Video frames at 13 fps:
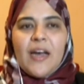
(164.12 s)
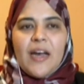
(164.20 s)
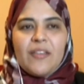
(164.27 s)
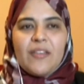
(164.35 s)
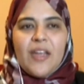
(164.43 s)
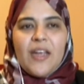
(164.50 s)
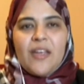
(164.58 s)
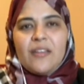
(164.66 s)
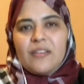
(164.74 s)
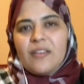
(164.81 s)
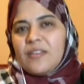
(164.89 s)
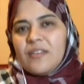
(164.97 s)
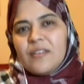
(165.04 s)
at the
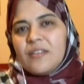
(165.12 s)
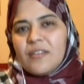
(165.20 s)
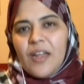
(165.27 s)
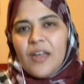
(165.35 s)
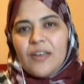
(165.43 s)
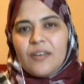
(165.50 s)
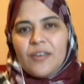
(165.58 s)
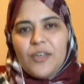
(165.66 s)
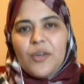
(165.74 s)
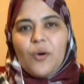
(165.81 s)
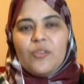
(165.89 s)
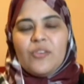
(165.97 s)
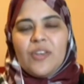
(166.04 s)
end, this is like,
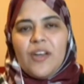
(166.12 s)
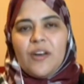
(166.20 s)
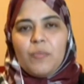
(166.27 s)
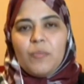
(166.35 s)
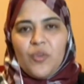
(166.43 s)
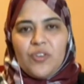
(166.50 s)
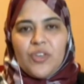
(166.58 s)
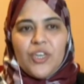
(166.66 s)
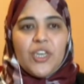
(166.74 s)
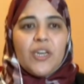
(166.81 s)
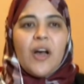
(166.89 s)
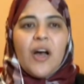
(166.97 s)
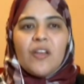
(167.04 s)
their position.